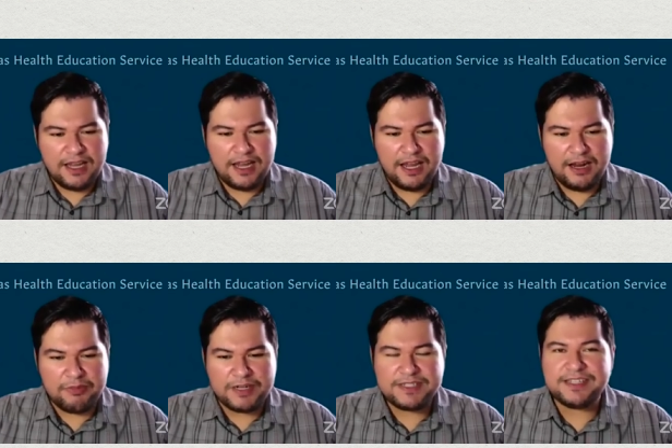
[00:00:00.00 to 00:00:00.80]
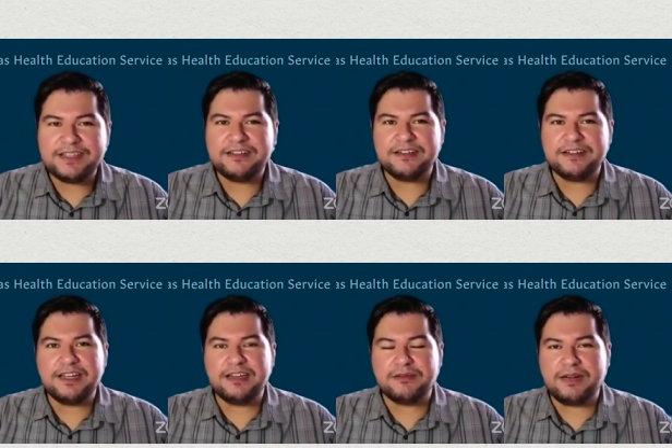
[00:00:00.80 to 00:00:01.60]
uh,
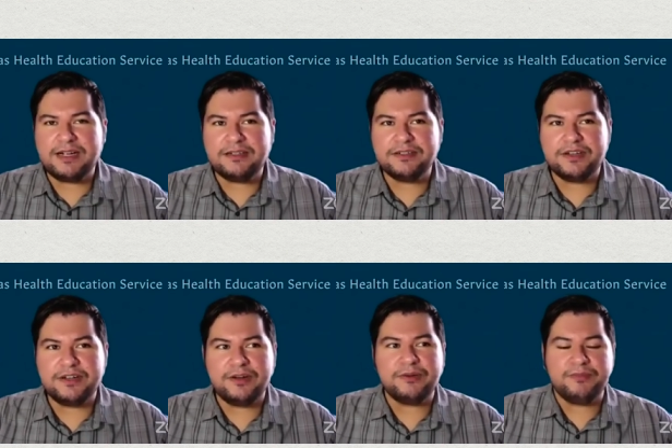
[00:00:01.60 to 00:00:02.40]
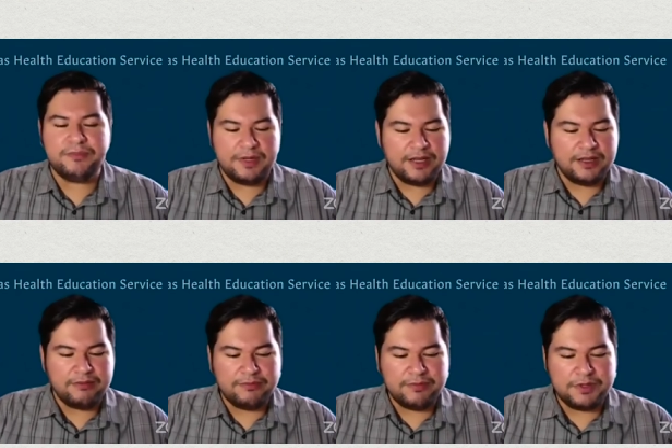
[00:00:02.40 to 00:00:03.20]
particularly around, you know, uh,
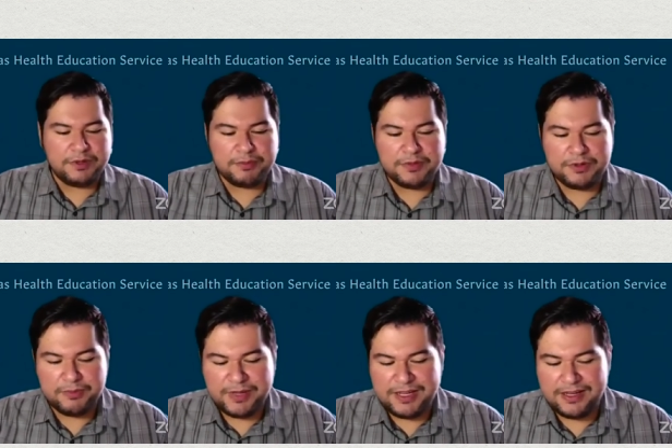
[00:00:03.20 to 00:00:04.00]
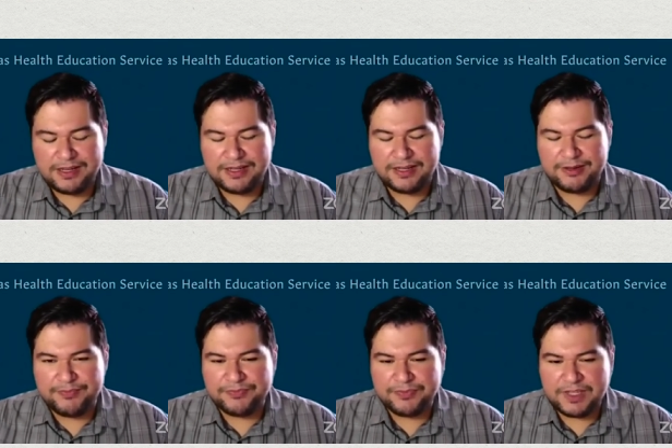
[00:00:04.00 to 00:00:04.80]
you're, you're being,
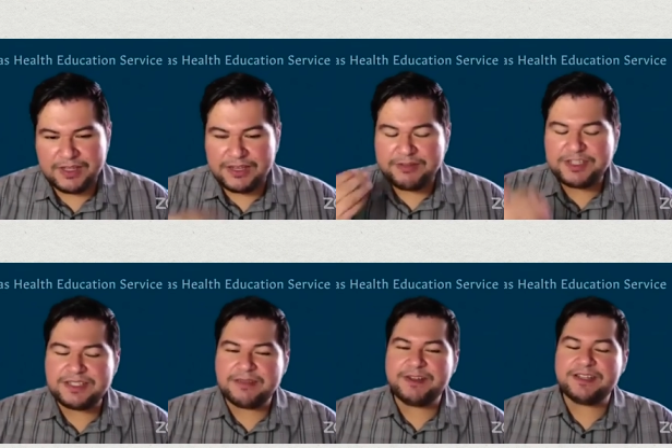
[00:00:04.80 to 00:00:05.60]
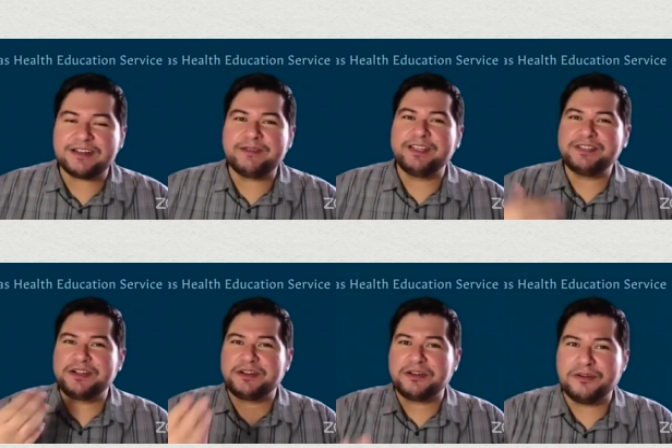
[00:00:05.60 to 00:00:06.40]
um, the admissions committees are coming into
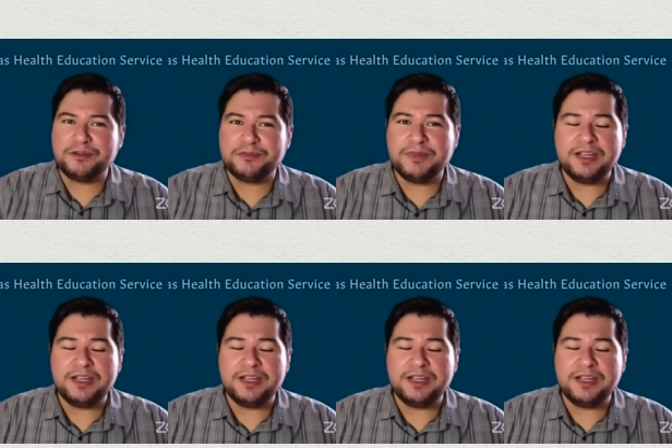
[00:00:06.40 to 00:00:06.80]
your home.